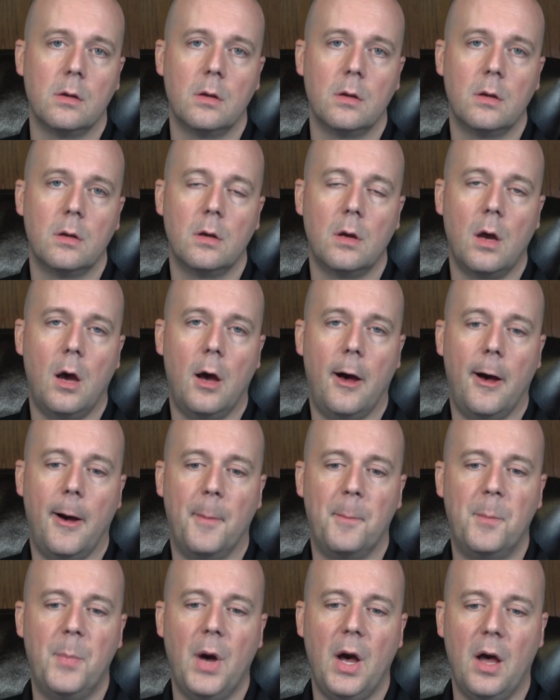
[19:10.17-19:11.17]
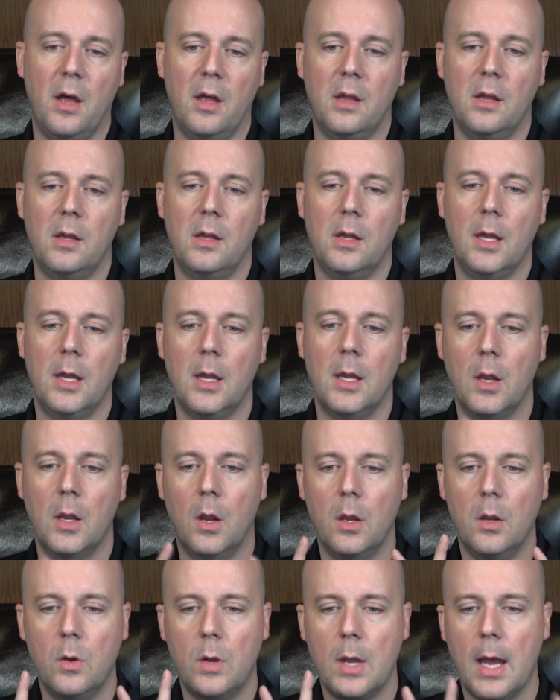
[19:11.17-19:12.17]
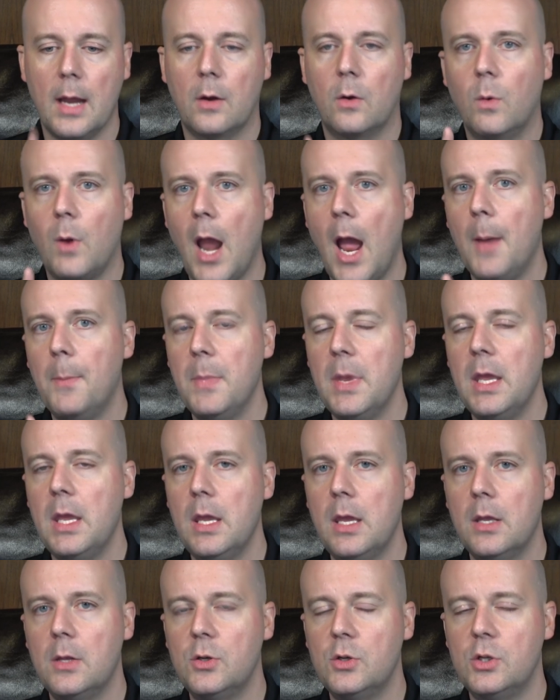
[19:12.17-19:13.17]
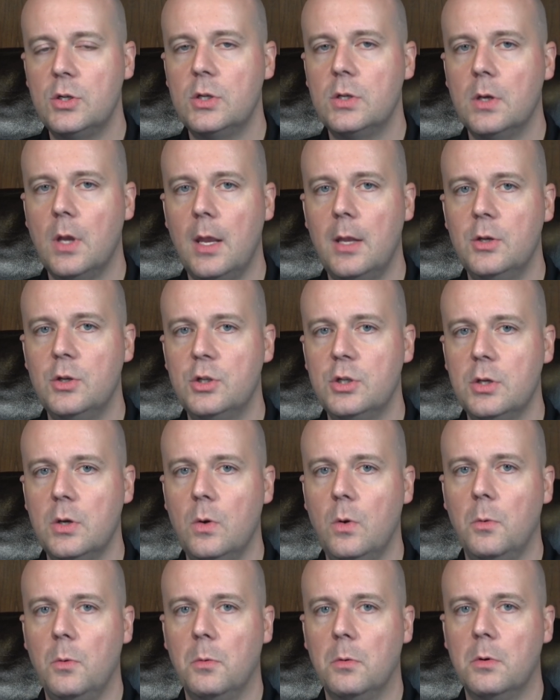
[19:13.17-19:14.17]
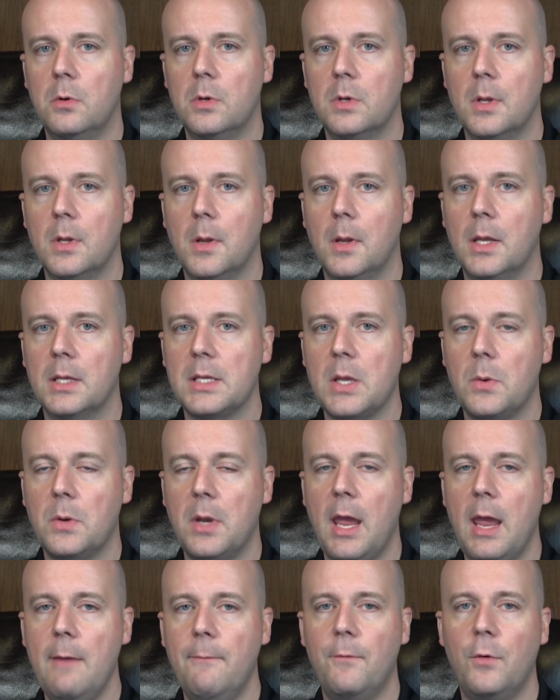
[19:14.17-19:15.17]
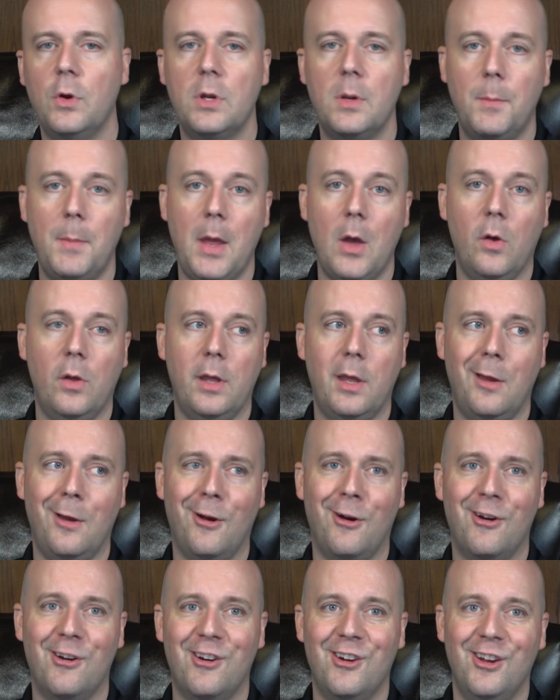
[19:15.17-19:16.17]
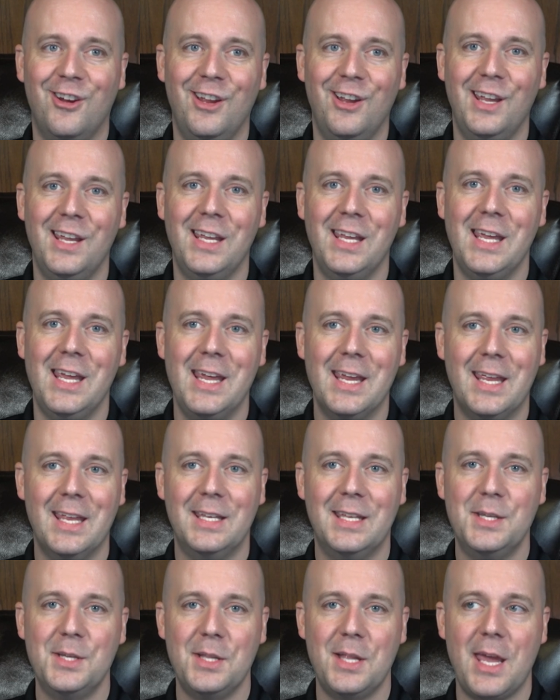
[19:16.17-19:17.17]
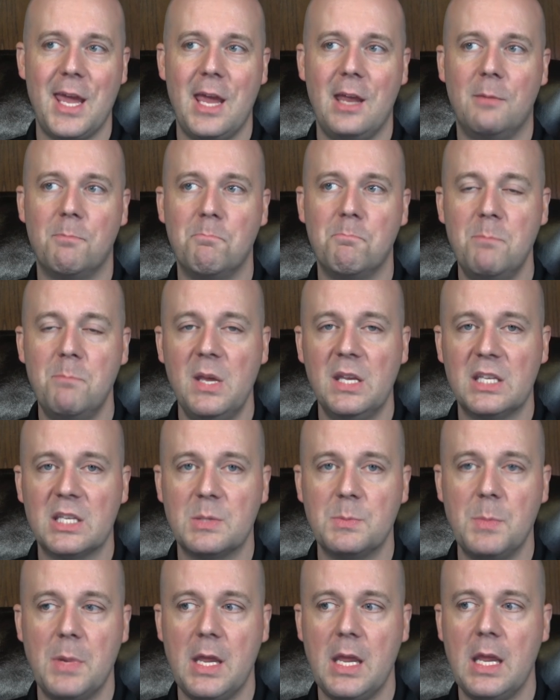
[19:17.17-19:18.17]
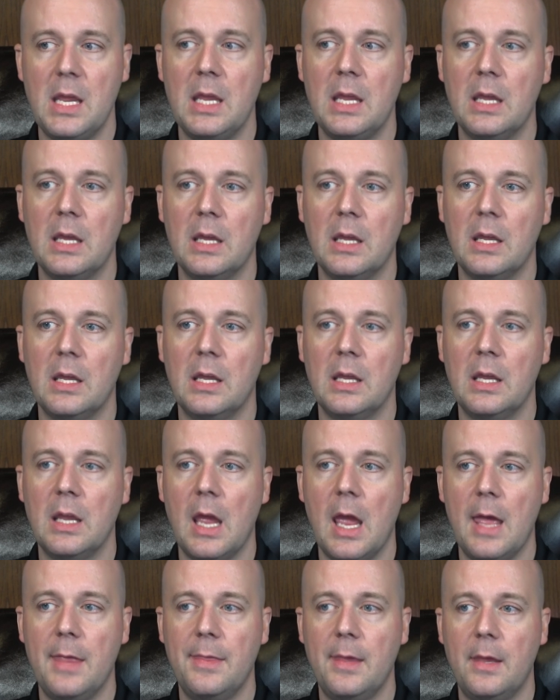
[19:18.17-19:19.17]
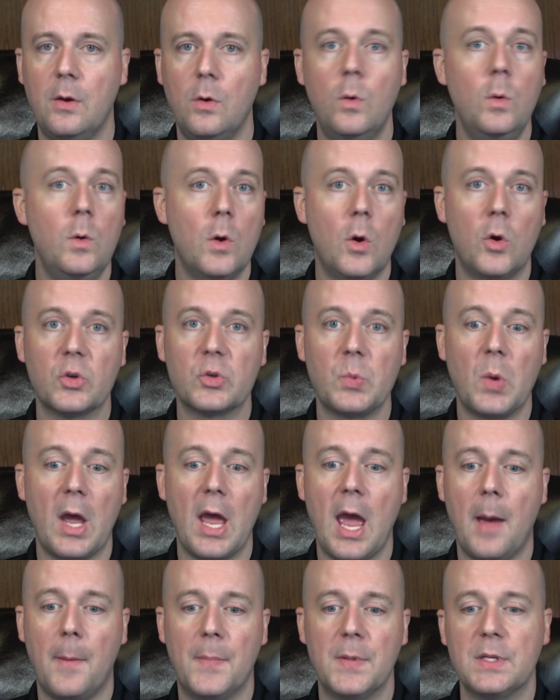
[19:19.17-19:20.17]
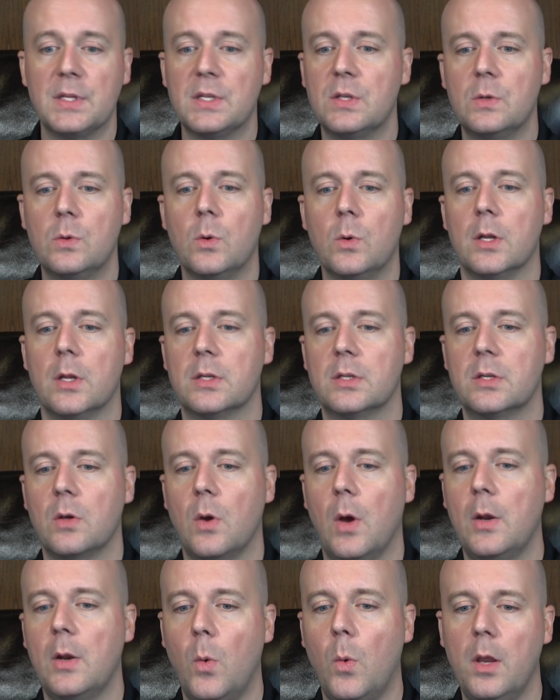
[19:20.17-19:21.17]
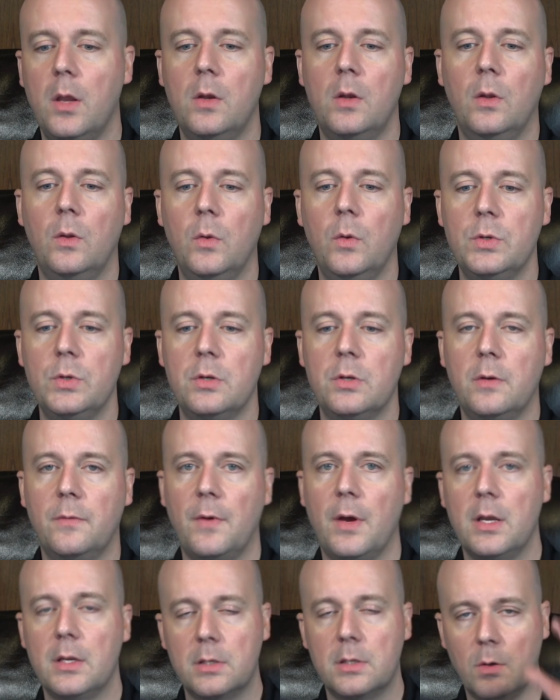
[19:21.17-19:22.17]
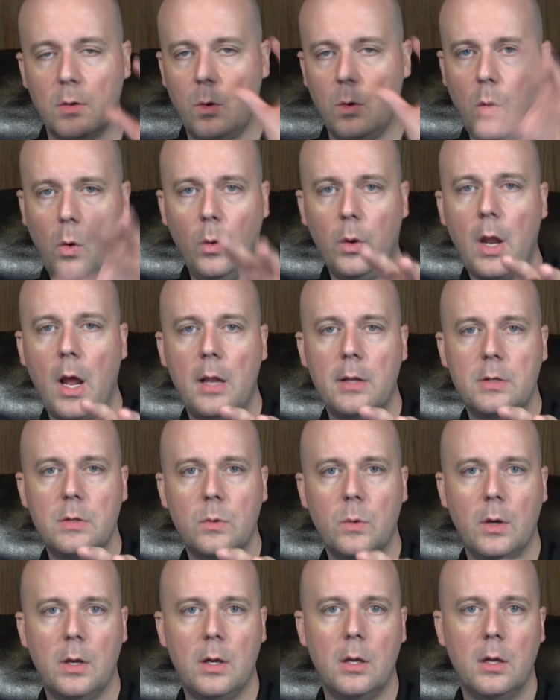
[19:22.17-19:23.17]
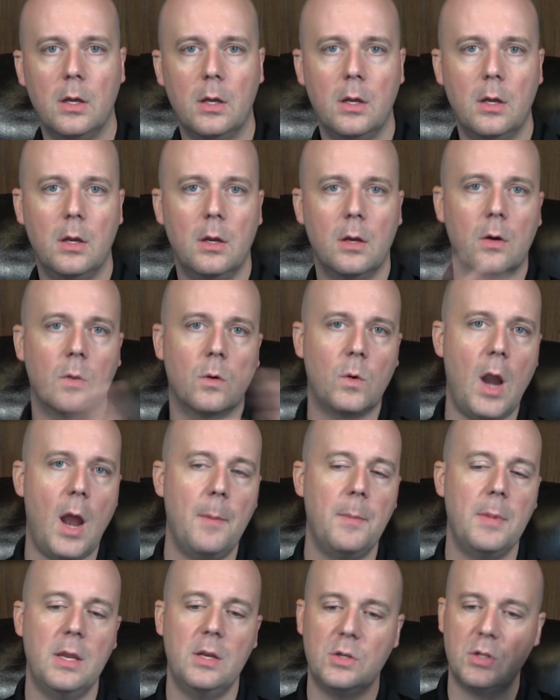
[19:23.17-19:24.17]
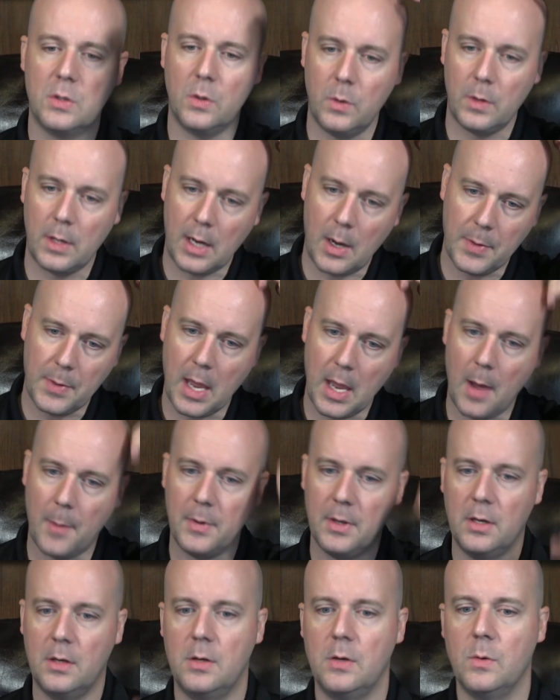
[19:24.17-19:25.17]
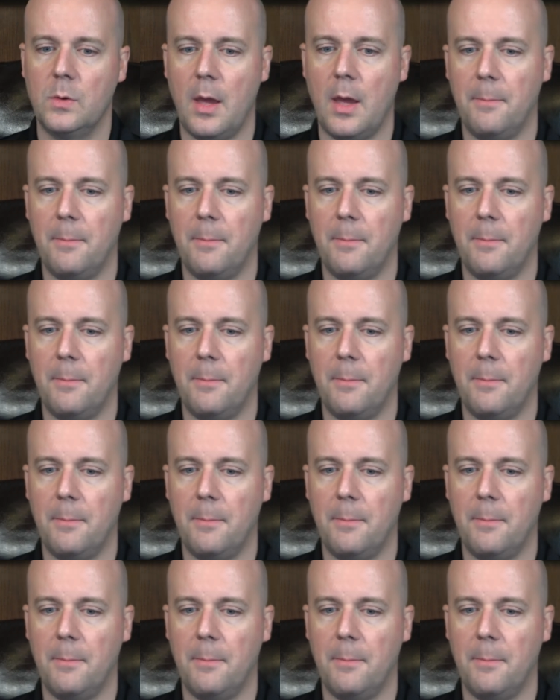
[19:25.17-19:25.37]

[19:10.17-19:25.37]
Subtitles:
But you got to grab me in June, because I would hate for you to mail it here, it get delayed, miss me, and then who knows what happens to it. So I don't want you to lose your device. So hold on to it. Grab me in June and I'll be happy to do that.